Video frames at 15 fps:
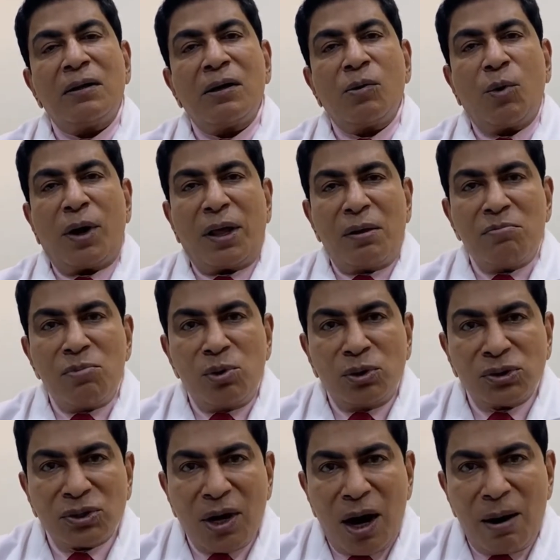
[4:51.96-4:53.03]
What are the
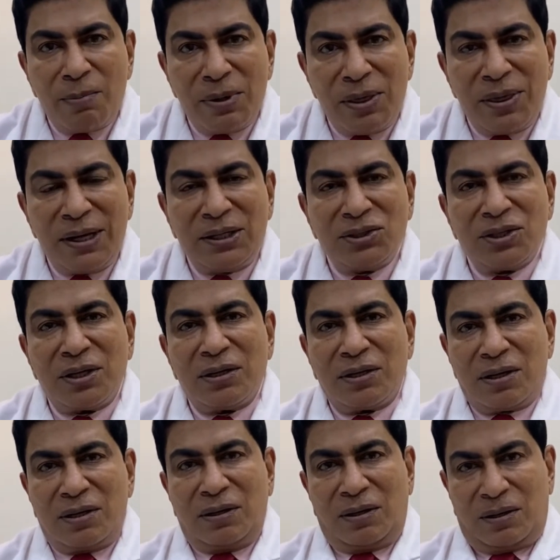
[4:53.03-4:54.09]
most common things that
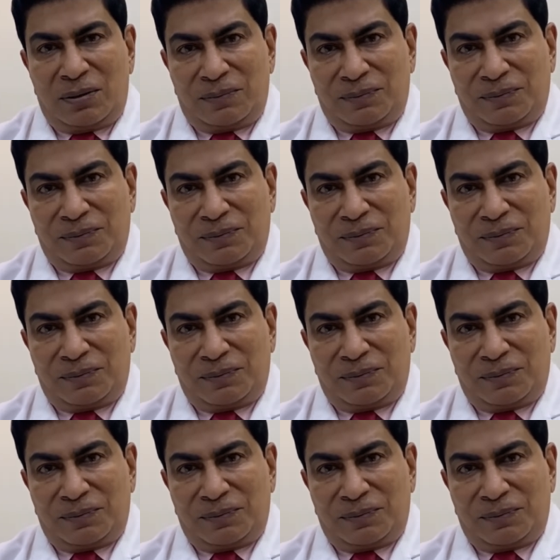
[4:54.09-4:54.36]
occur